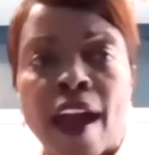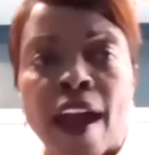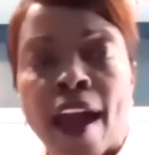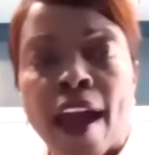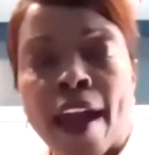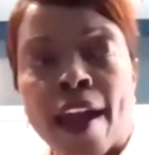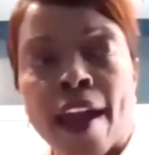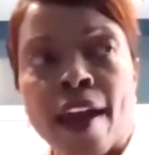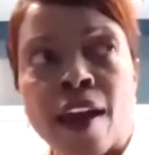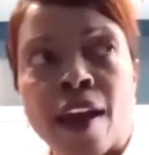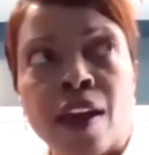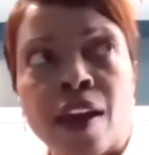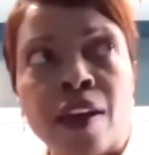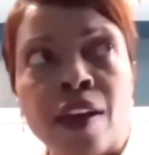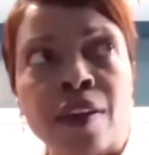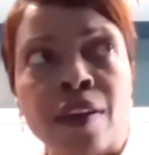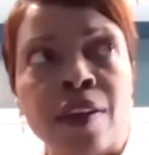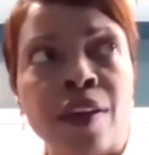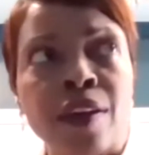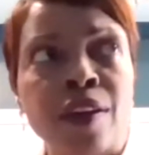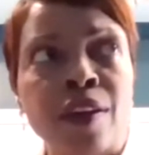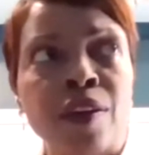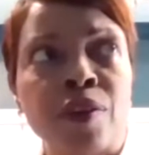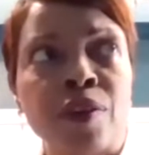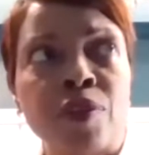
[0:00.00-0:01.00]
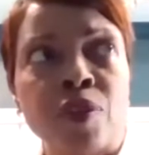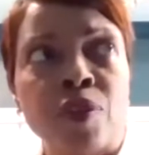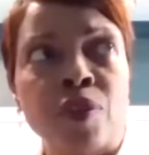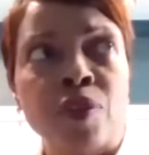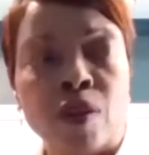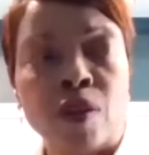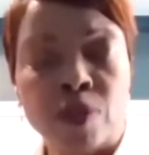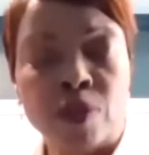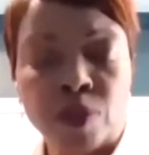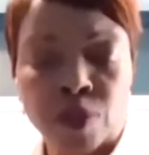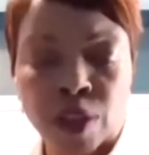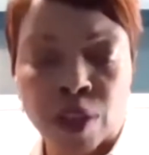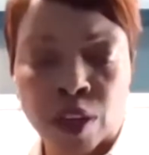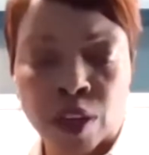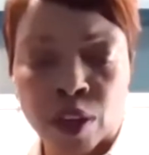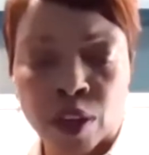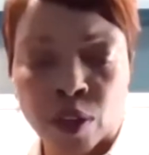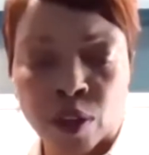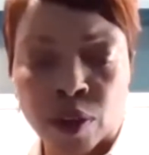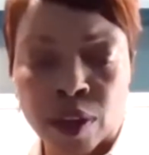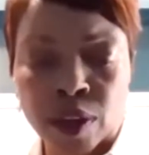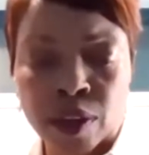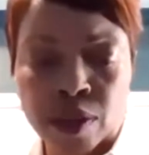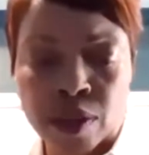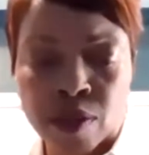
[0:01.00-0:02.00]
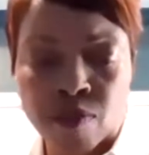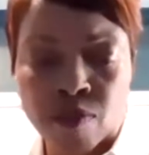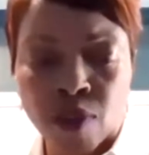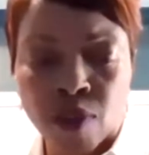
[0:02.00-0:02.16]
And you're also going to create an